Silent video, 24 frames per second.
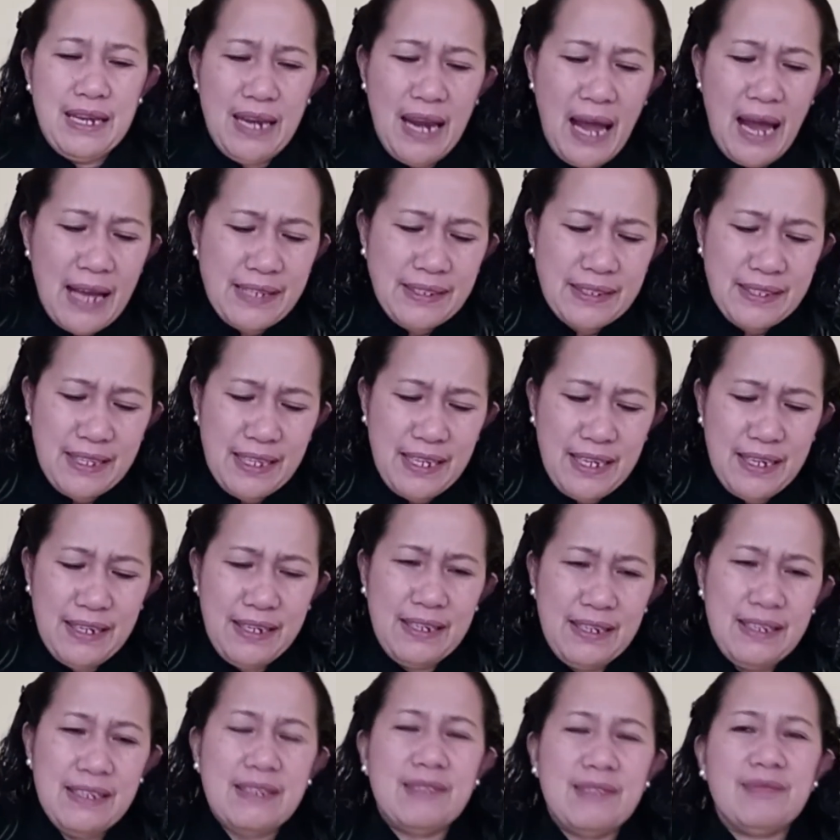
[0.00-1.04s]
And
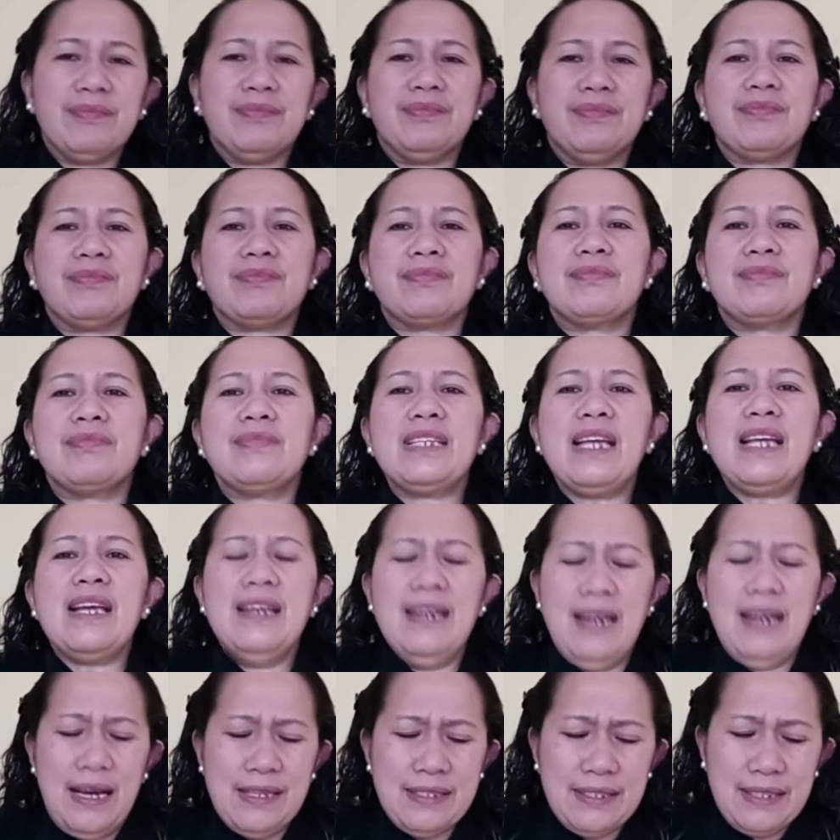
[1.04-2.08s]
lastly
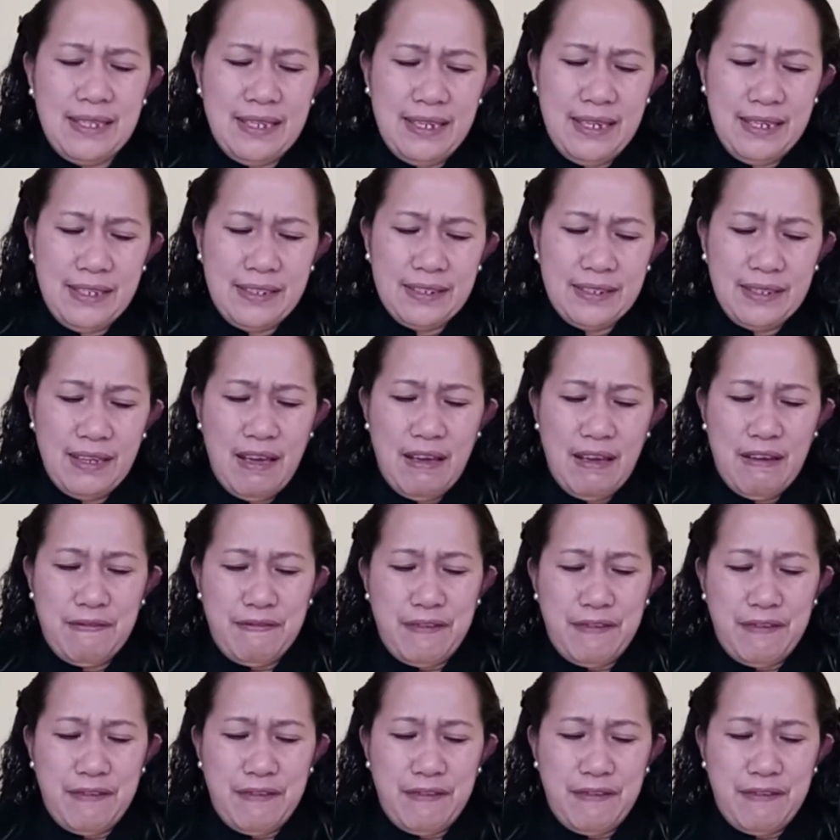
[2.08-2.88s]
is